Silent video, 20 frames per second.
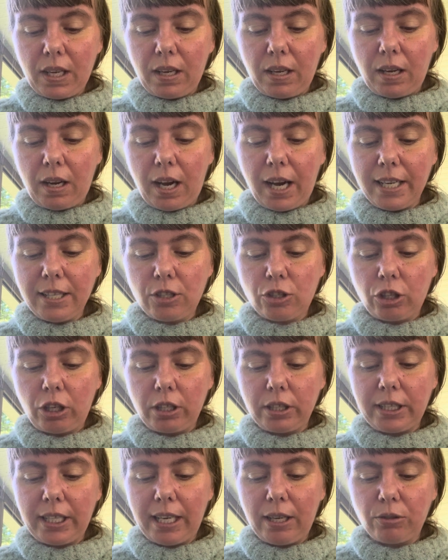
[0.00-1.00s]
I
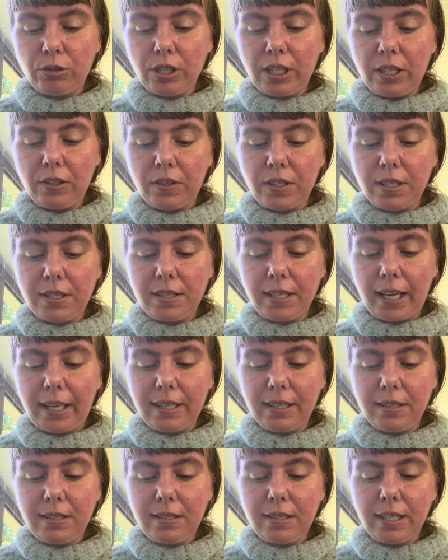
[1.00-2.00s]
start counting at the
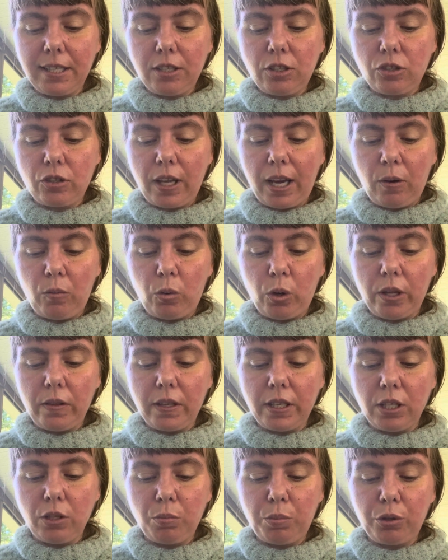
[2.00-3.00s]
second stitch. That one
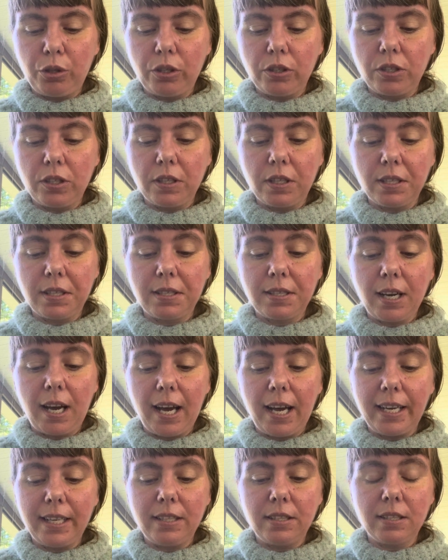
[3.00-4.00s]
that you put into the
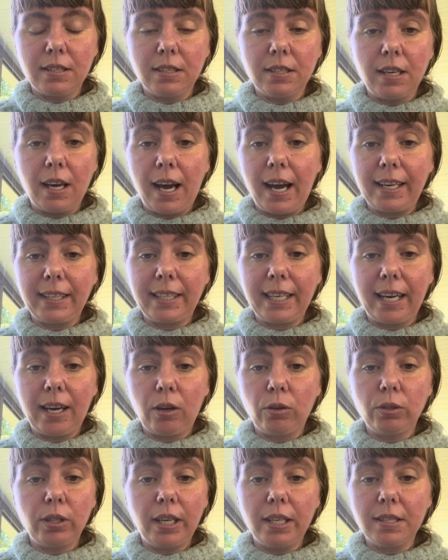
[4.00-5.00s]
side does not
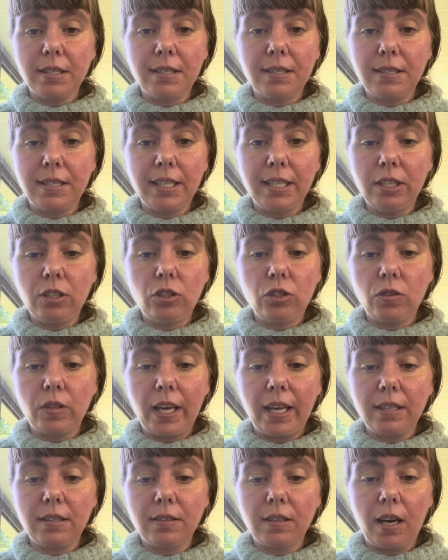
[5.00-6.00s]
count as a stitch.
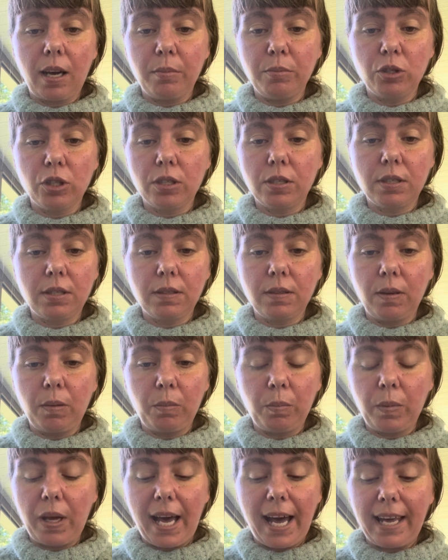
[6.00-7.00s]
I'm just
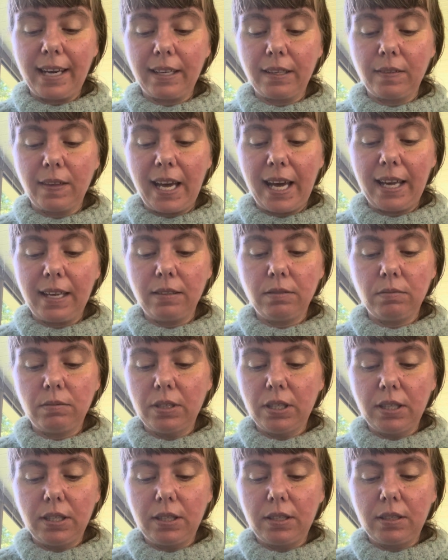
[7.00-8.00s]
adding that,
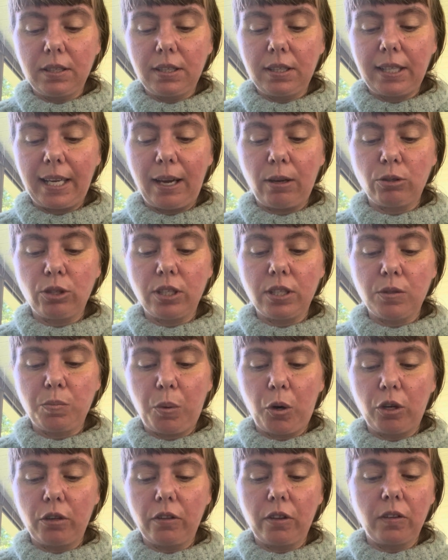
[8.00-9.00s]
counted as
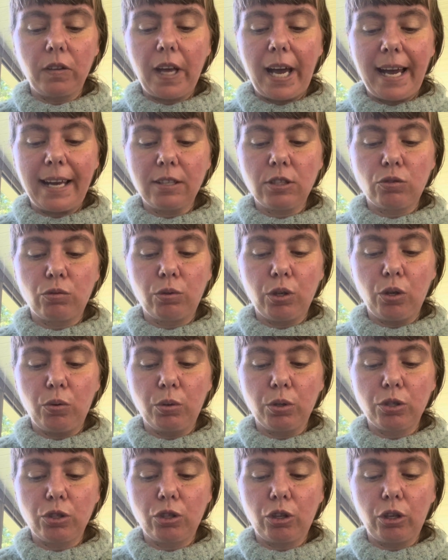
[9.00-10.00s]
part of the last row.
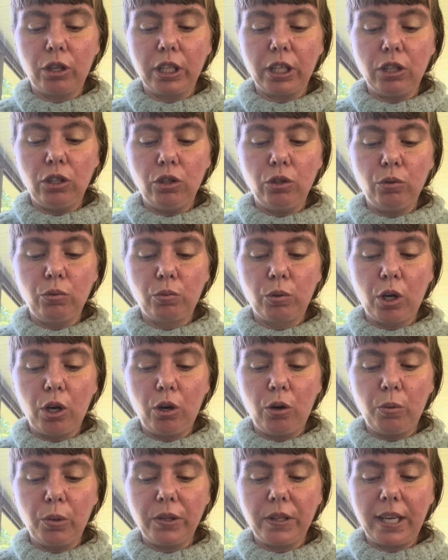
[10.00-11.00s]
We're starting a new
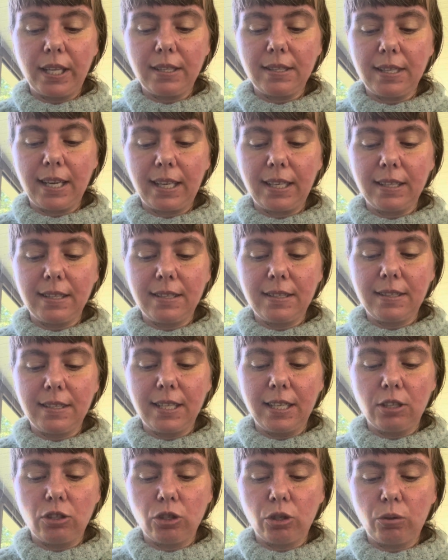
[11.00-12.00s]
row with that second
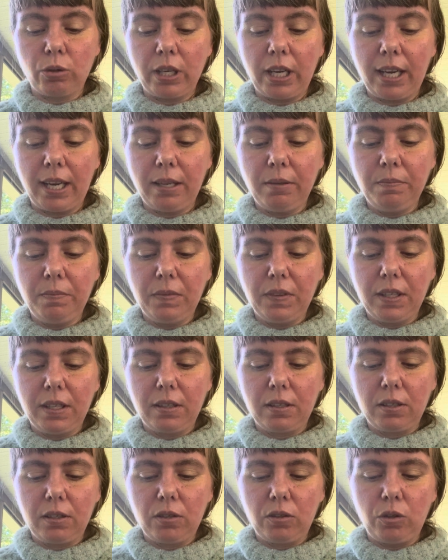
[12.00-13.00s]
stitch, okay?
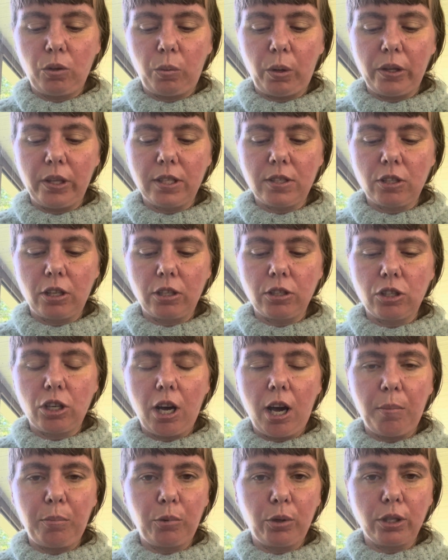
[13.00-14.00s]
The one that's on
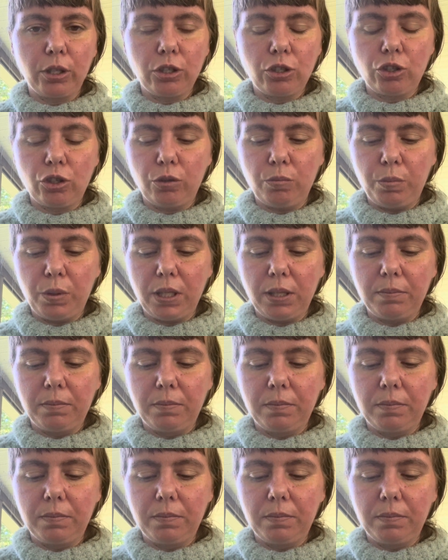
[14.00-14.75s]
top where it should be.